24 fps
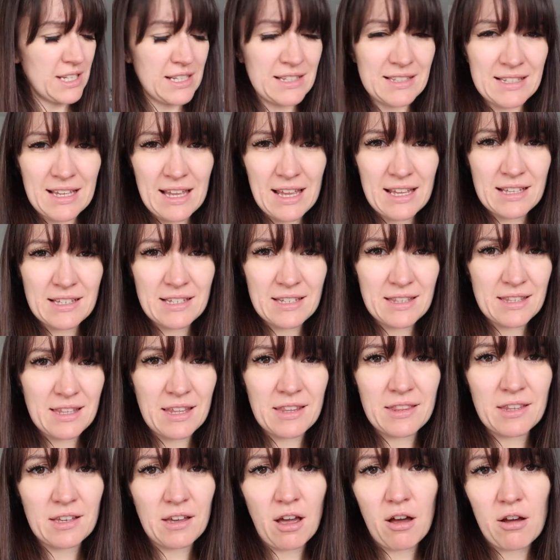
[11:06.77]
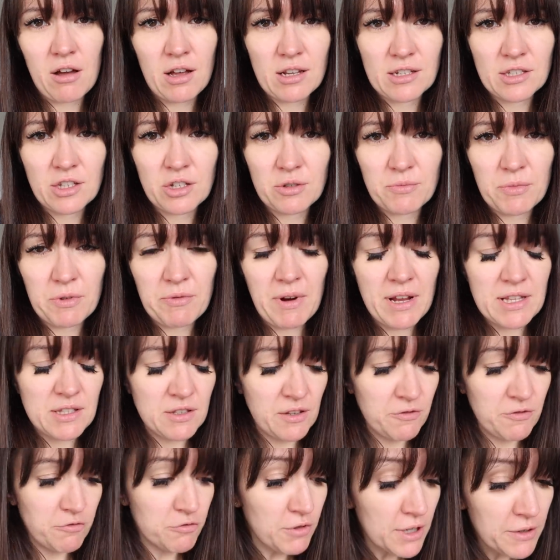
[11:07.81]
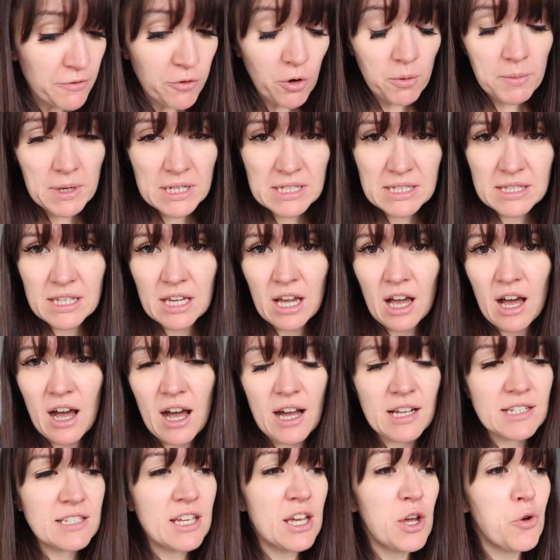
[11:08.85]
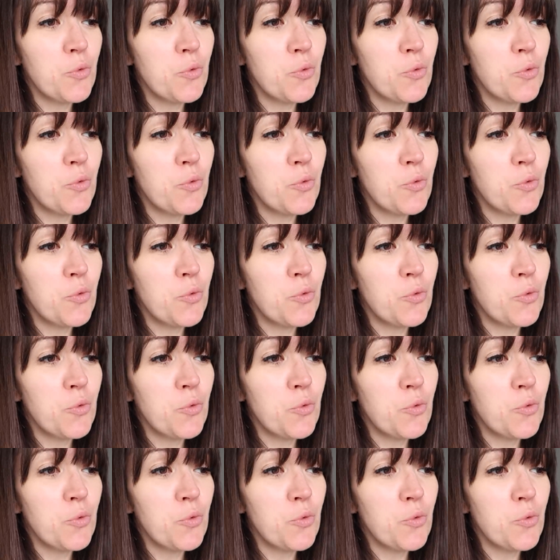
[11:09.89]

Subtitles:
It said that the card couldn't be read, so I've reformatted the card.